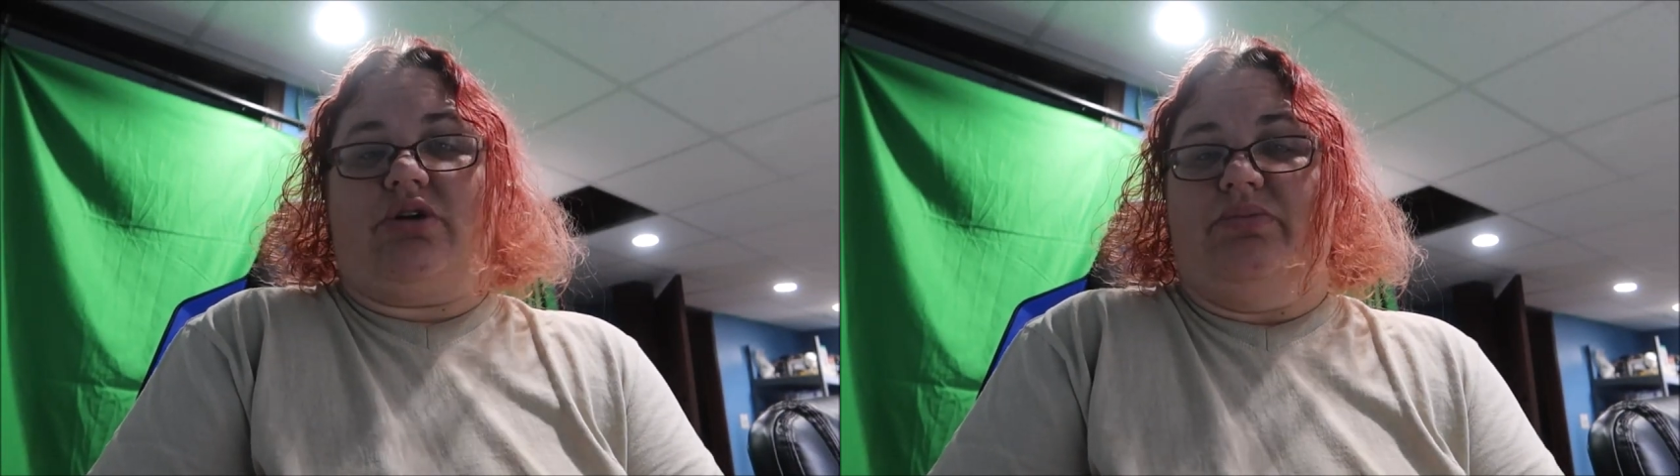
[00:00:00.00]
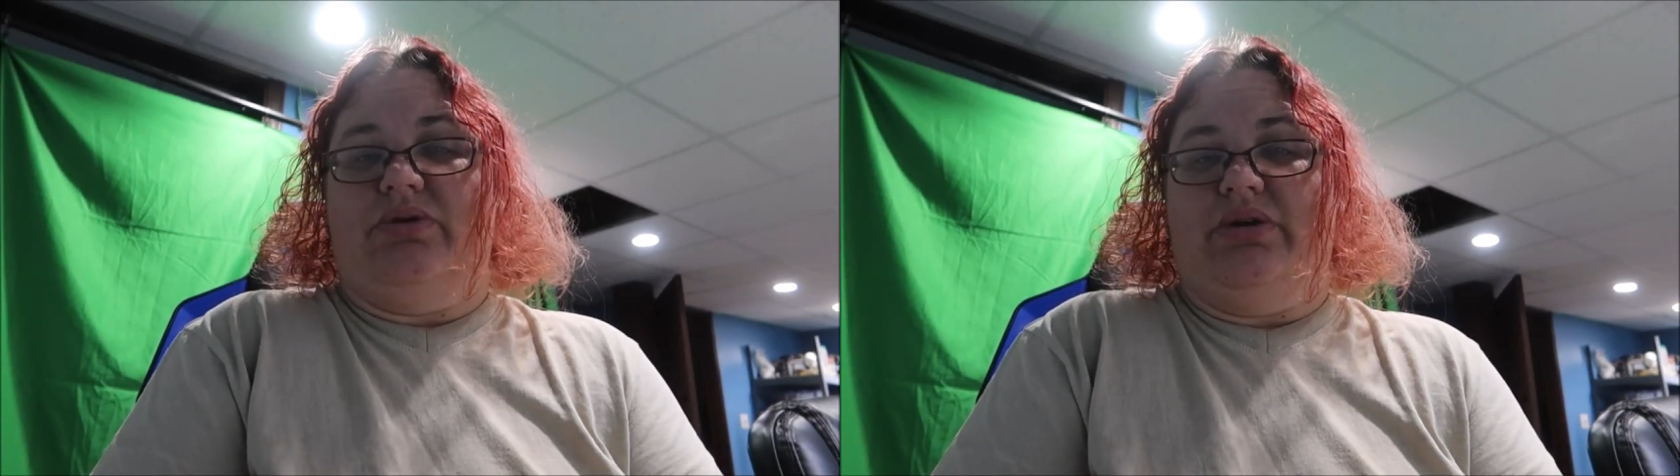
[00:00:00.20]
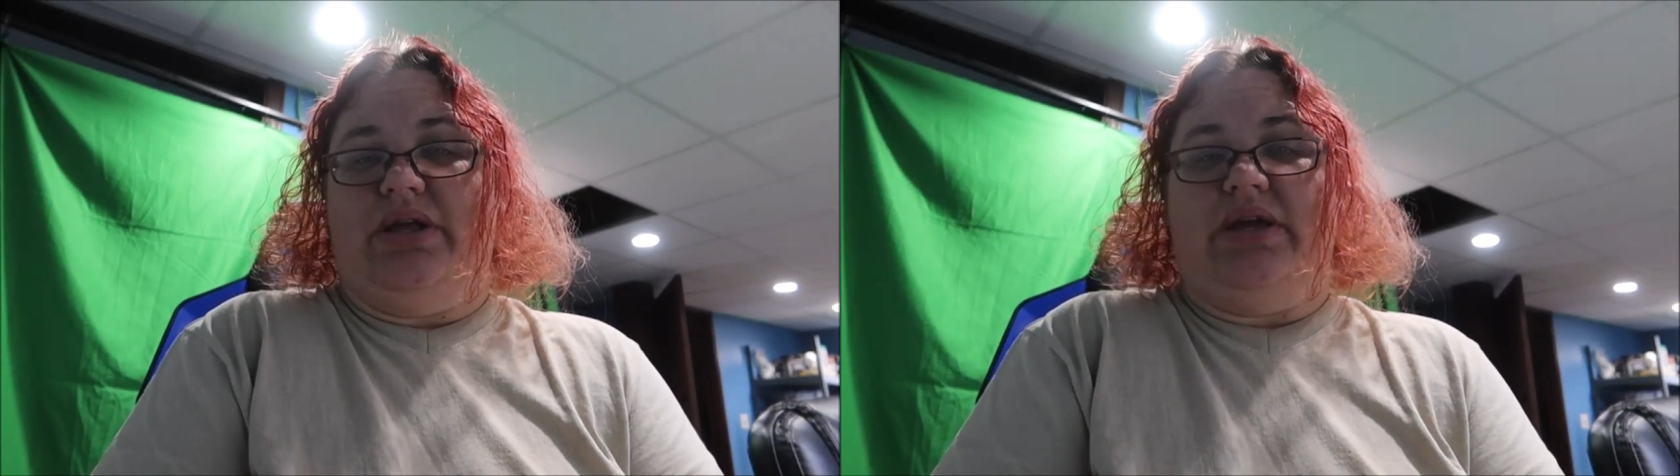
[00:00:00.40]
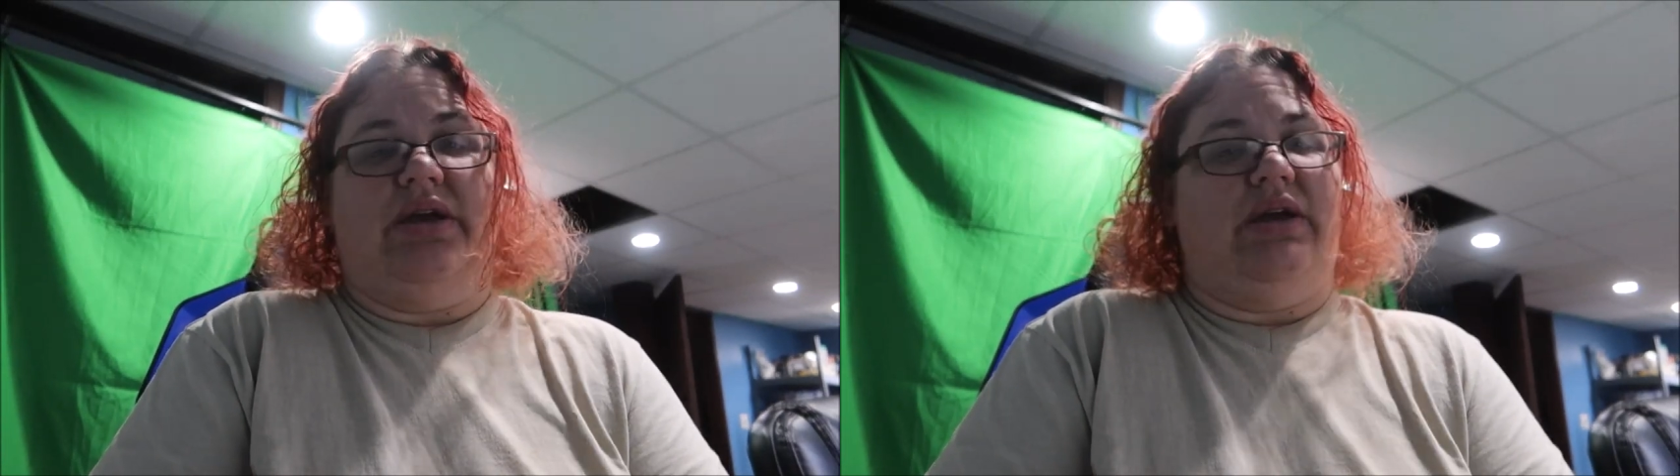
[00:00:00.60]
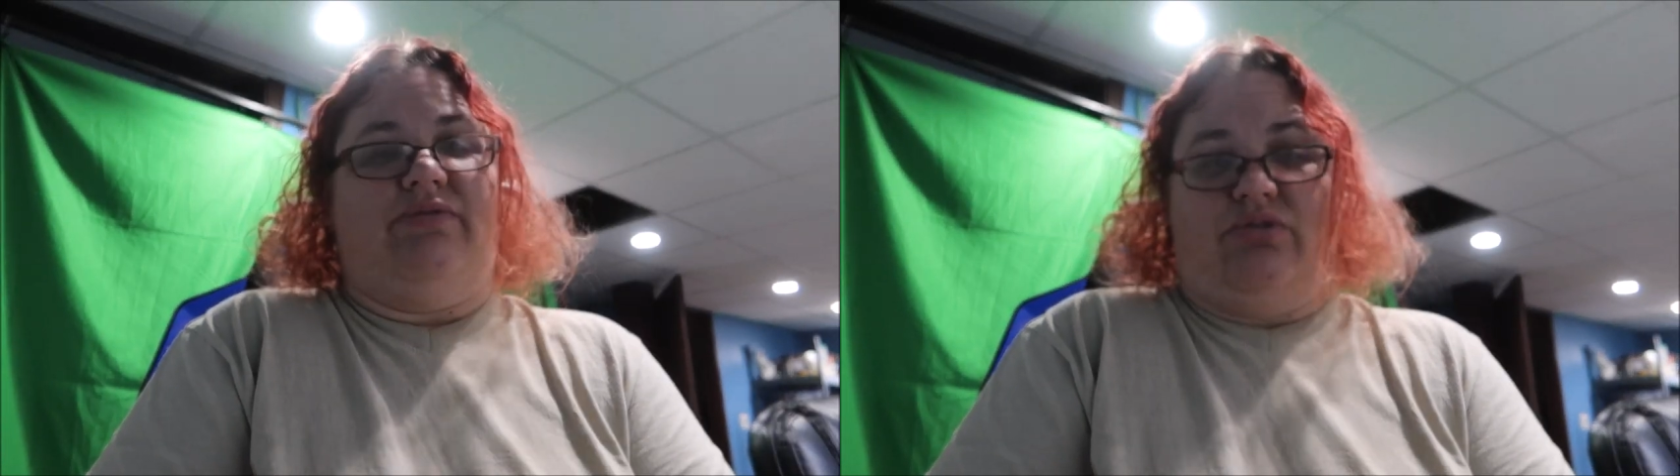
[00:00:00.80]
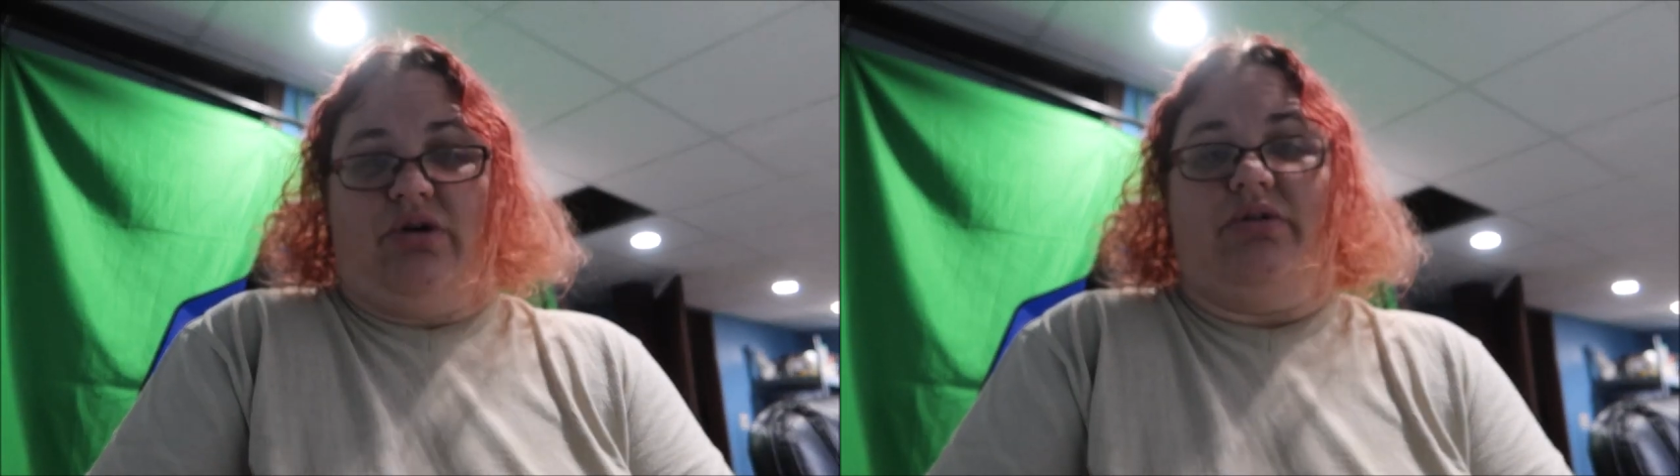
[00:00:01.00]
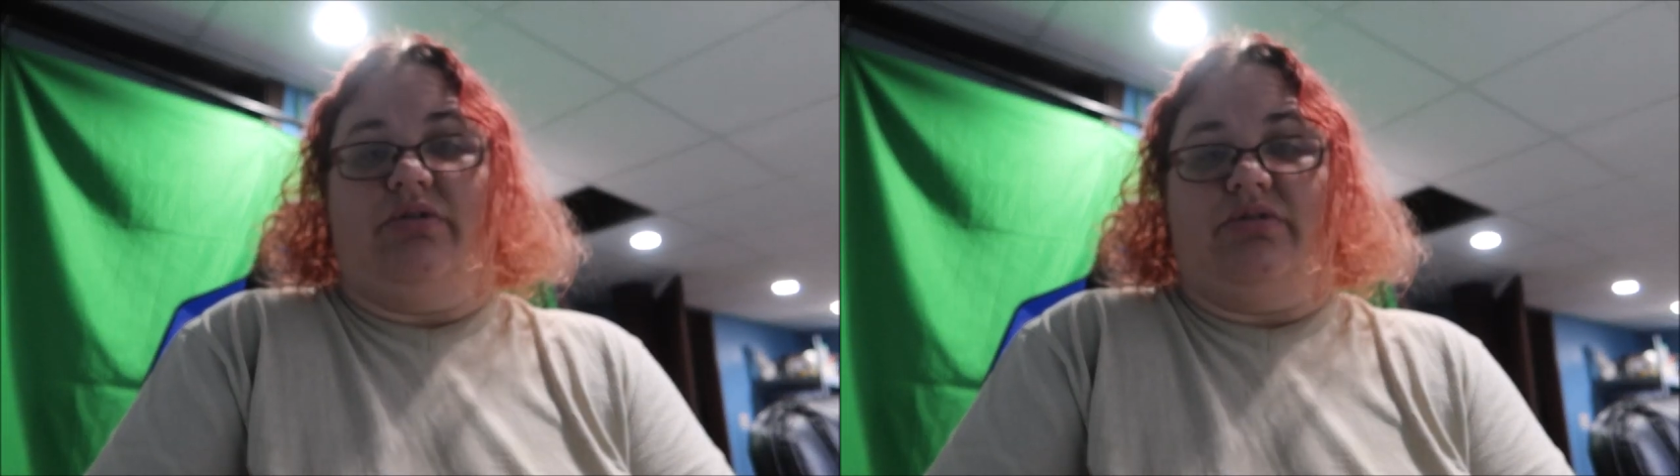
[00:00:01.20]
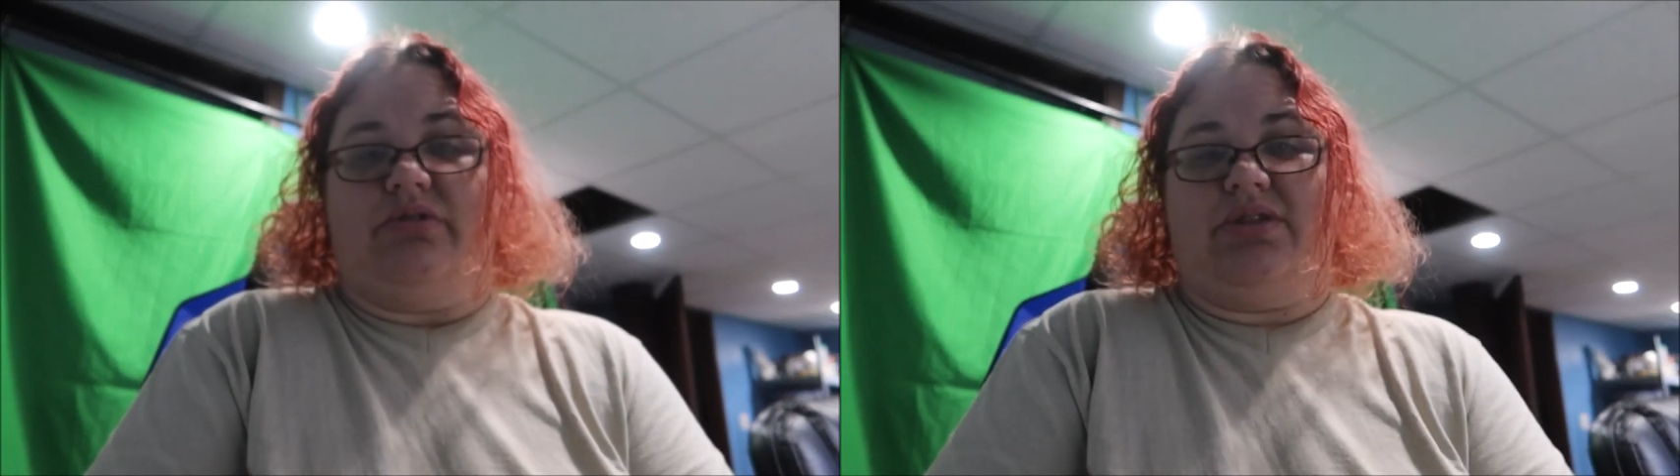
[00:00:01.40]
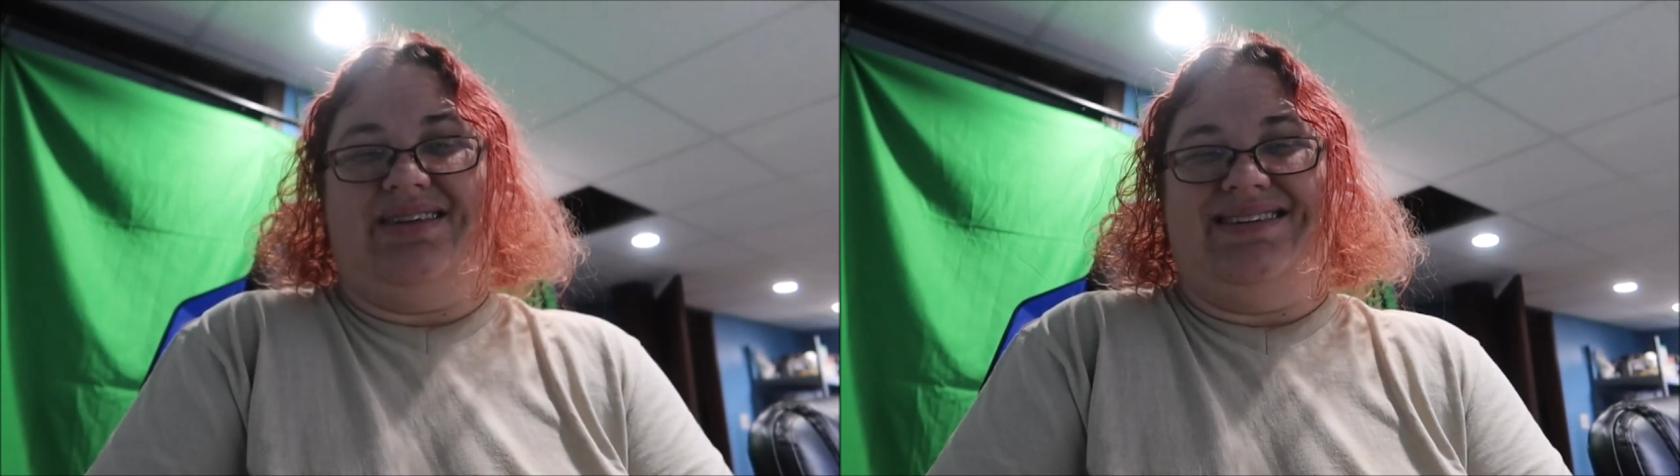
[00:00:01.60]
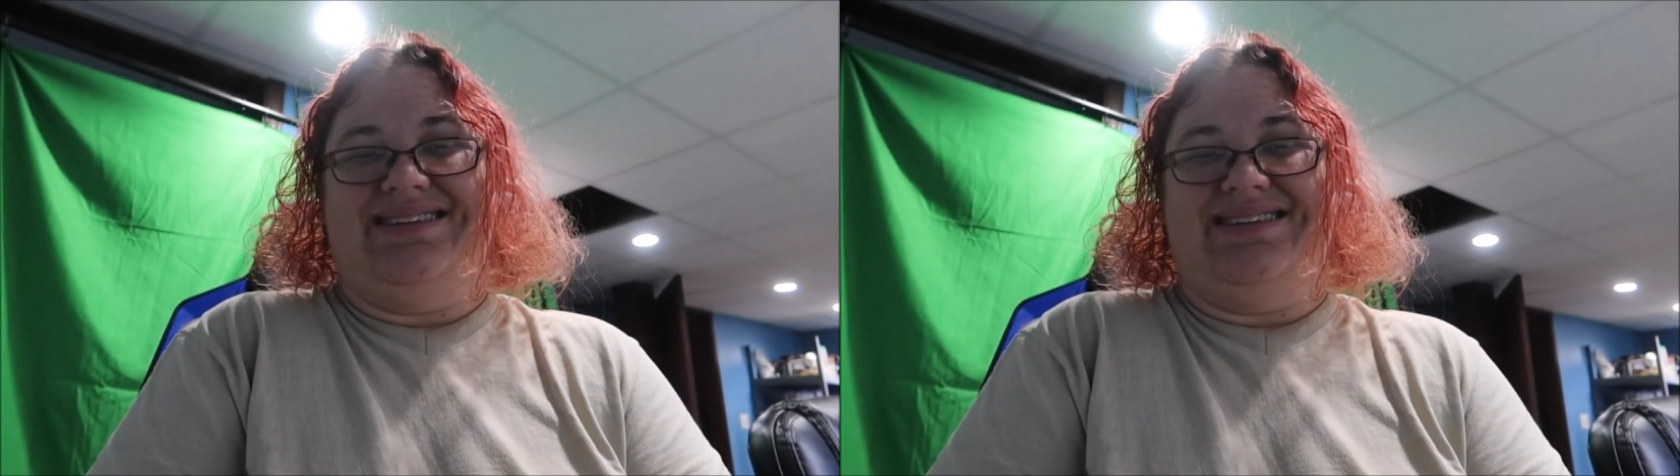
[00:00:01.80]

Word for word: community, and for our earth.